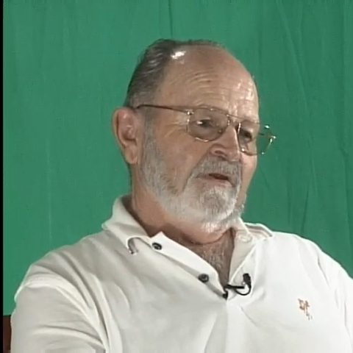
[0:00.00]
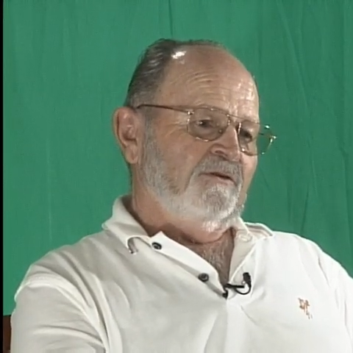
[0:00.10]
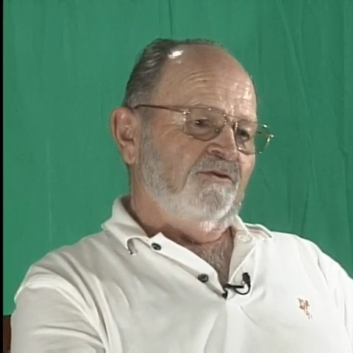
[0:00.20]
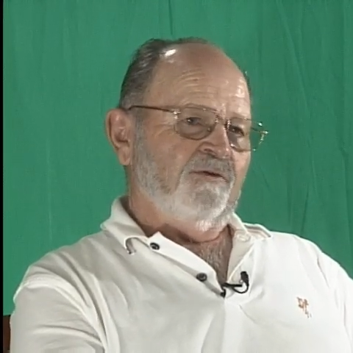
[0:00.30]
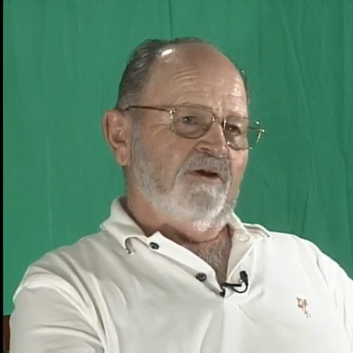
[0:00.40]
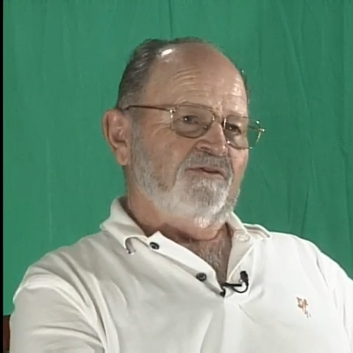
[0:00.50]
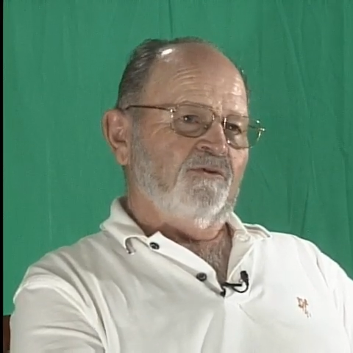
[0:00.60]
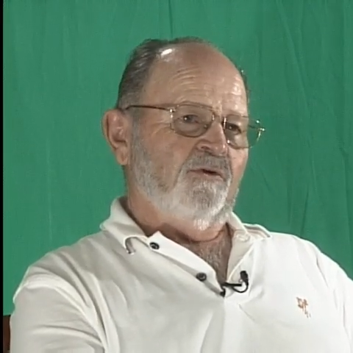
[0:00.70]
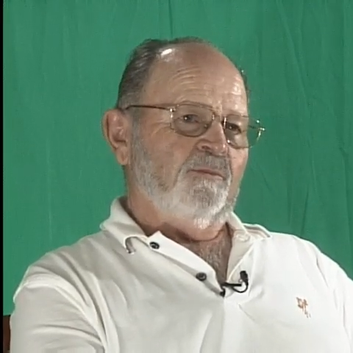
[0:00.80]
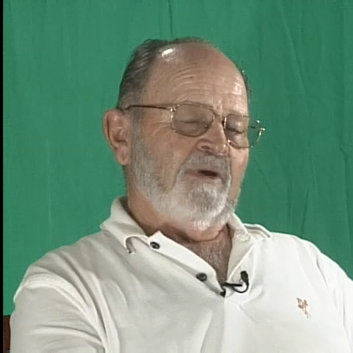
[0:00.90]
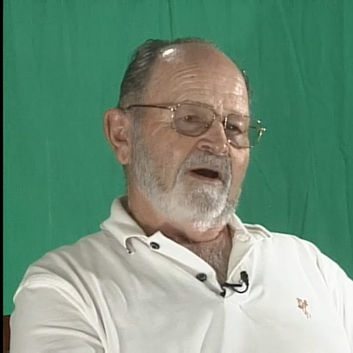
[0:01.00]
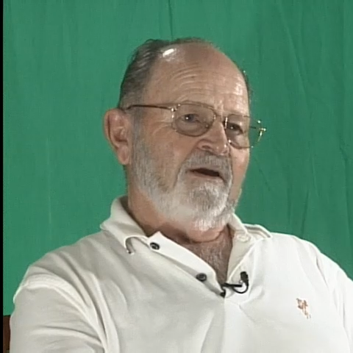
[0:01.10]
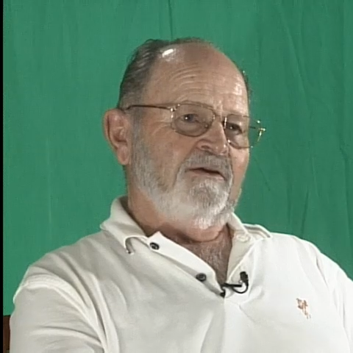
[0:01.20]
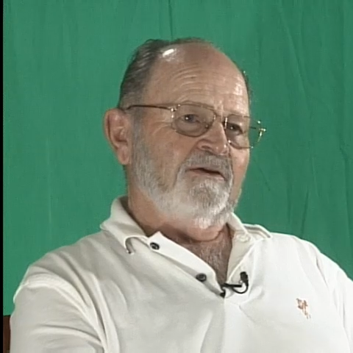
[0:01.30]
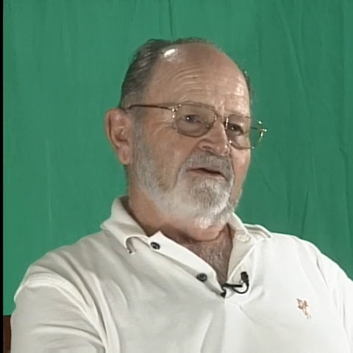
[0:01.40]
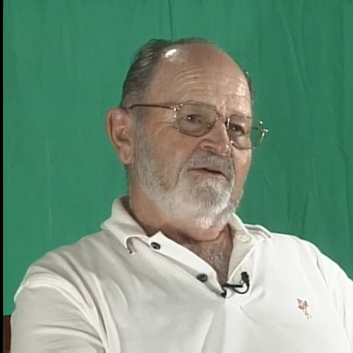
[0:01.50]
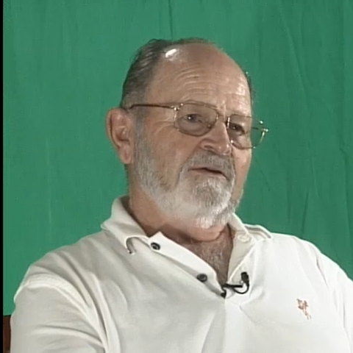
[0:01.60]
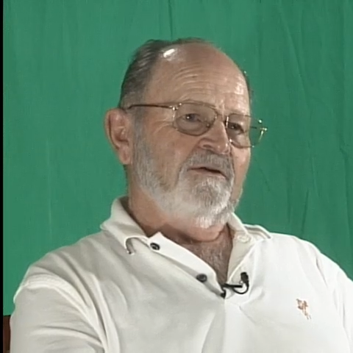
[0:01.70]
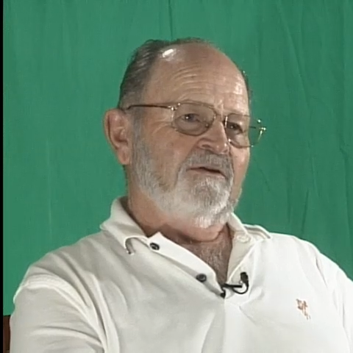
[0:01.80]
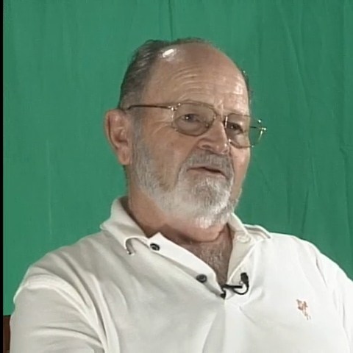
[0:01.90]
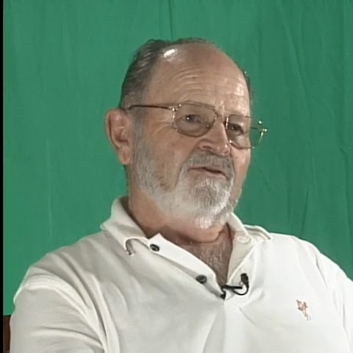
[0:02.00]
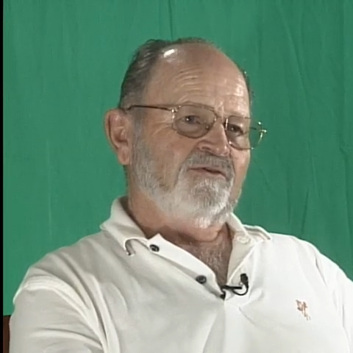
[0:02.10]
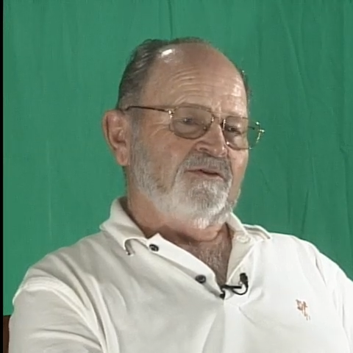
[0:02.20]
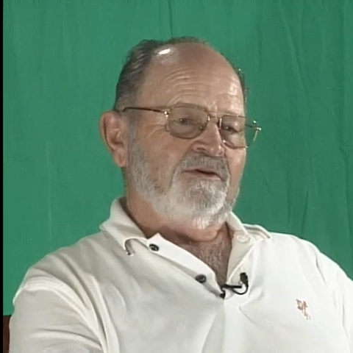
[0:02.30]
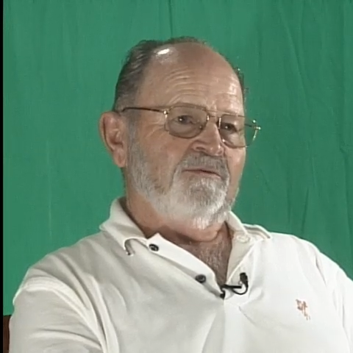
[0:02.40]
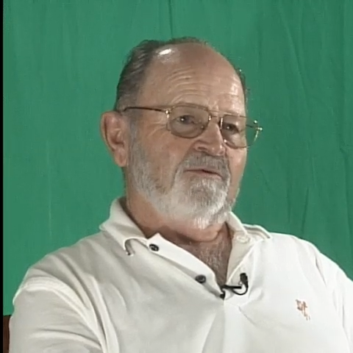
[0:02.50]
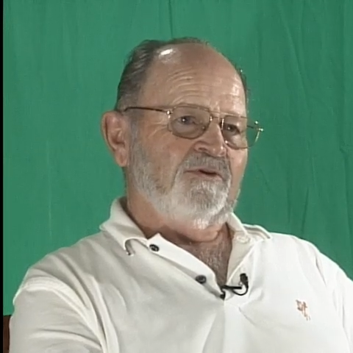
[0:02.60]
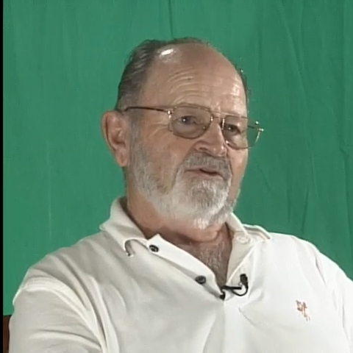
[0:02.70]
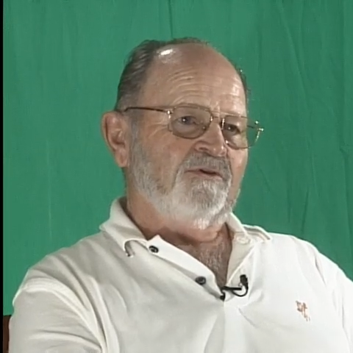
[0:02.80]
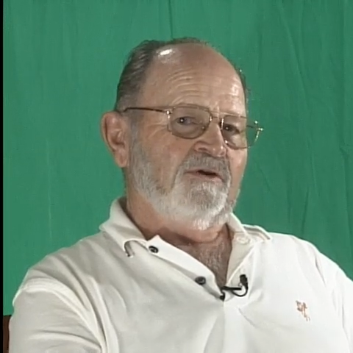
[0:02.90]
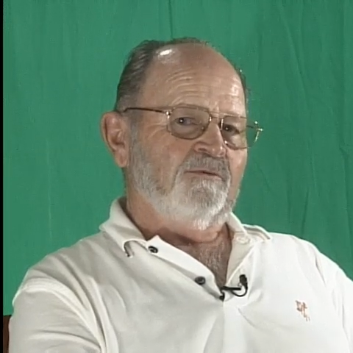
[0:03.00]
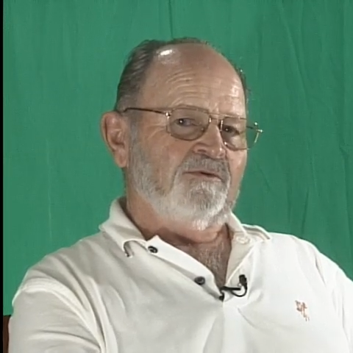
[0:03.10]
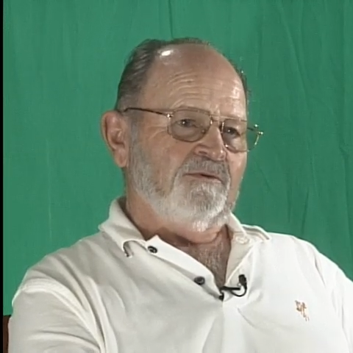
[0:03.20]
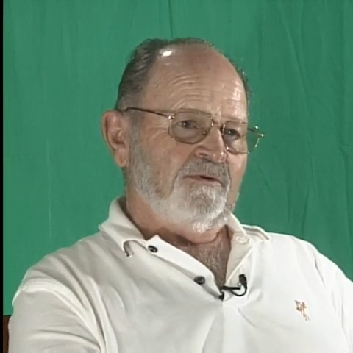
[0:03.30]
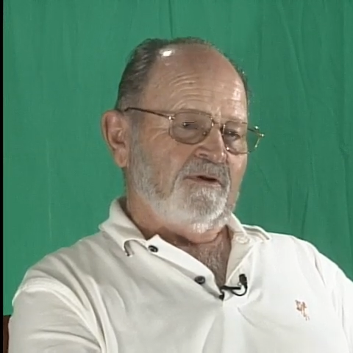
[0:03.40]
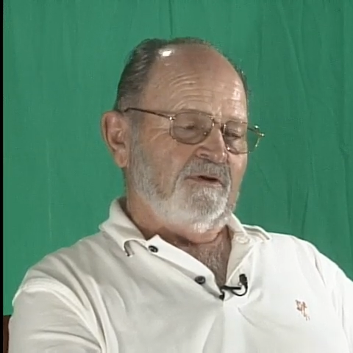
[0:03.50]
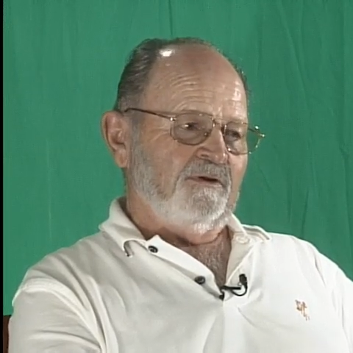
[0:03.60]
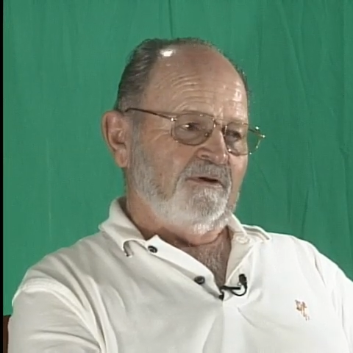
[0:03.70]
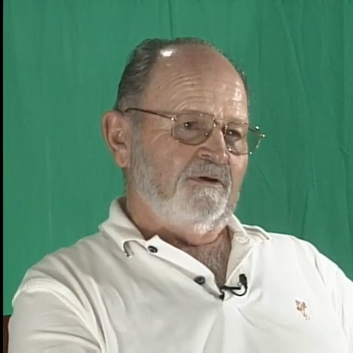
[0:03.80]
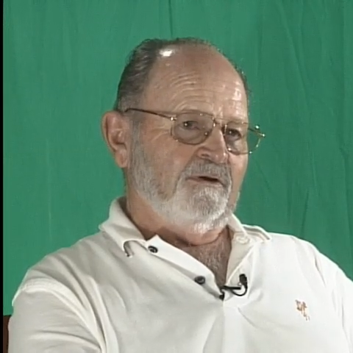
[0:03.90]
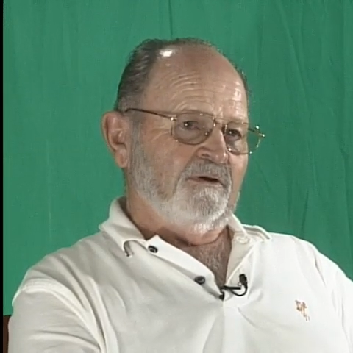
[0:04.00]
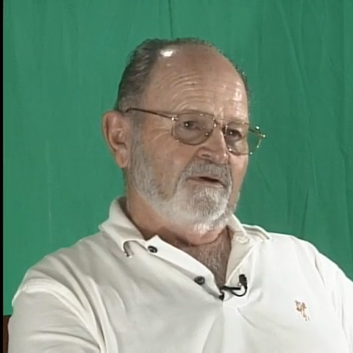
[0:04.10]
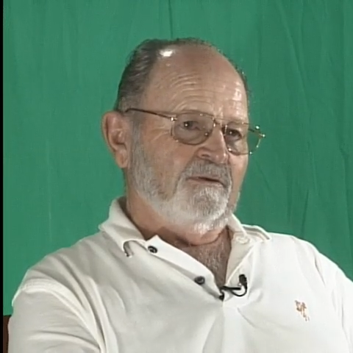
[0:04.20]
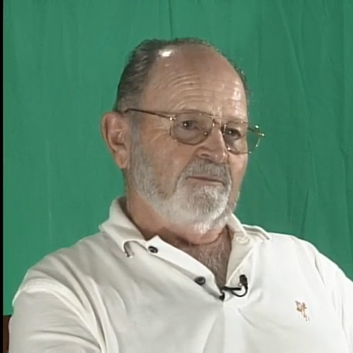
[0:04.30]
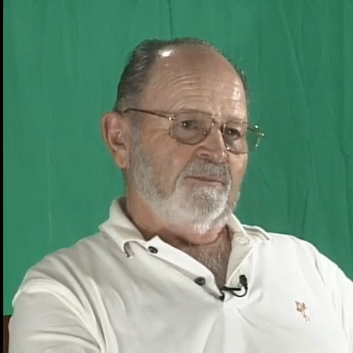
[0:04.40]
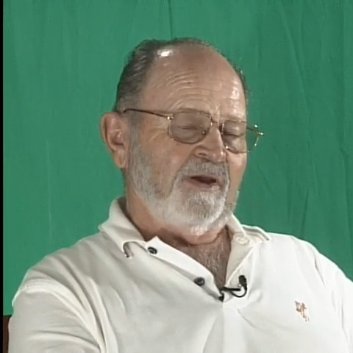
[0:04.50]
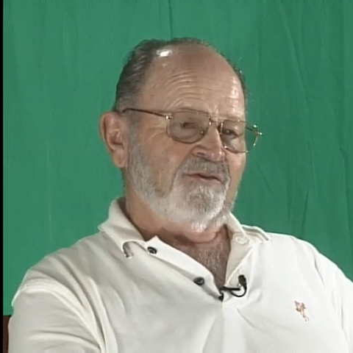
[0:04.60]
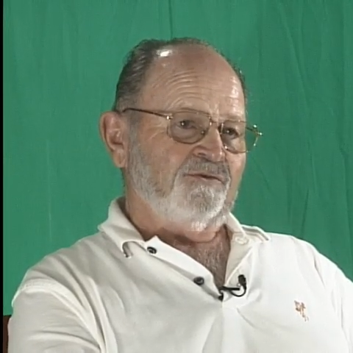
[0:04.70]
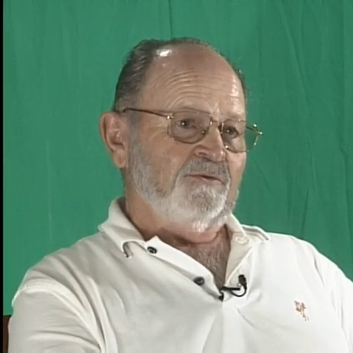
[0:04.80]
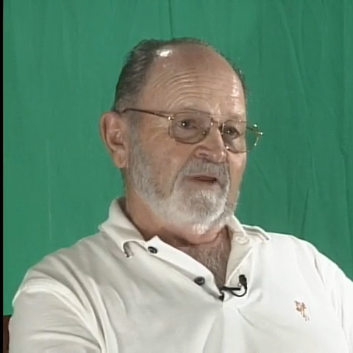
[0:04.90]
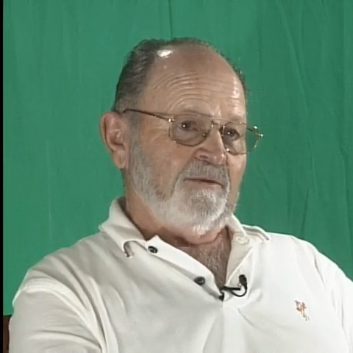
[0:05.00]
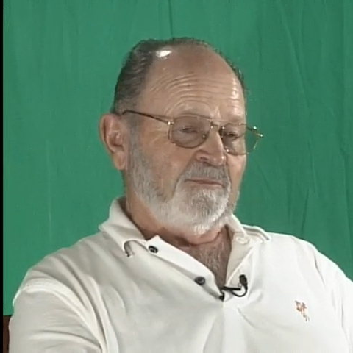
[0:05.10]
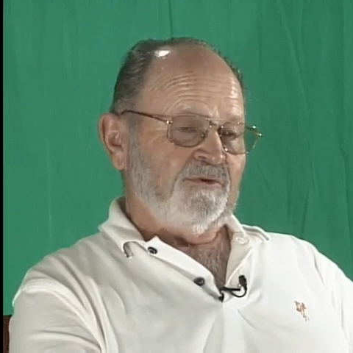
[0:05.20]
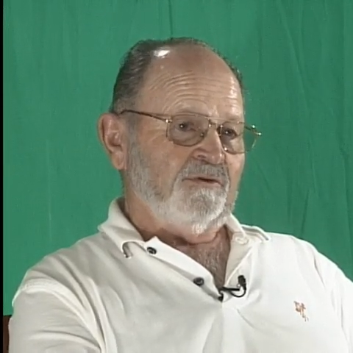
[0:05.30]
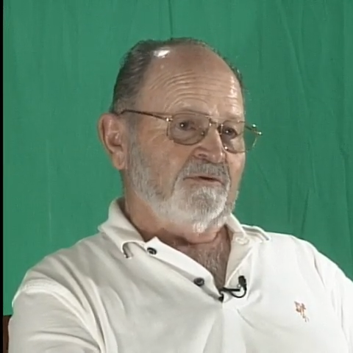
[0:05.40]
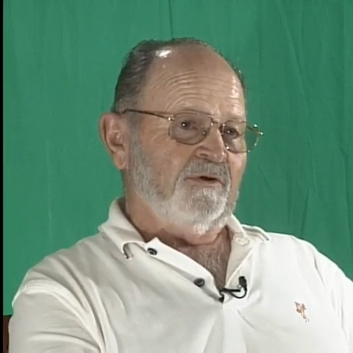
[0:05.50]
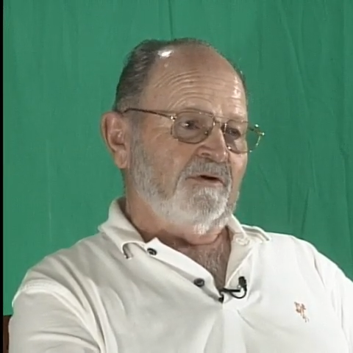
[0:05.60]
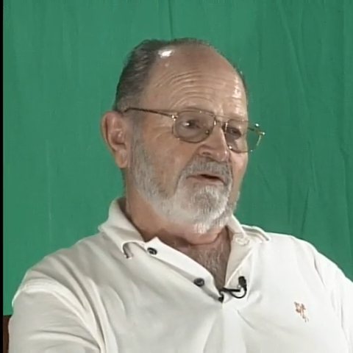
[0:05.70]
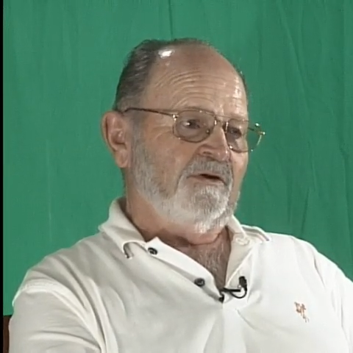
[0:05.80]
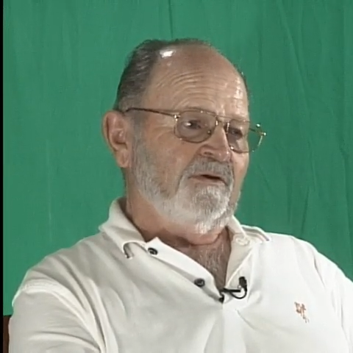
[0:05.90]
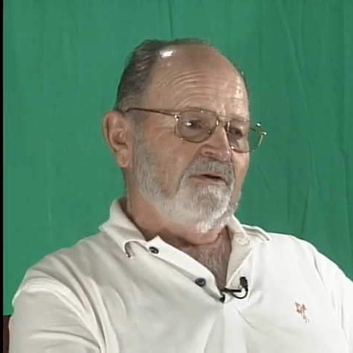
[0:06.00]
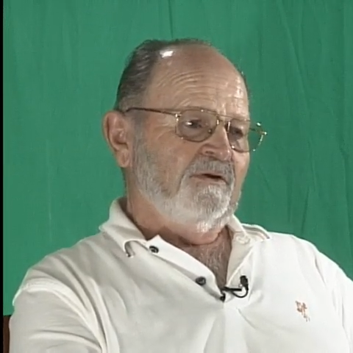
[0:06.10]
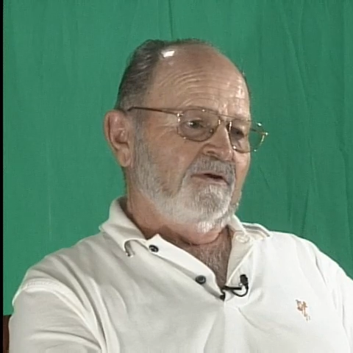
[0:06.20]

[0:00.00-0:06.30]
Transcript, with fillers: the train's going by, and you can, and usually when the train would uh, pass through that particular area,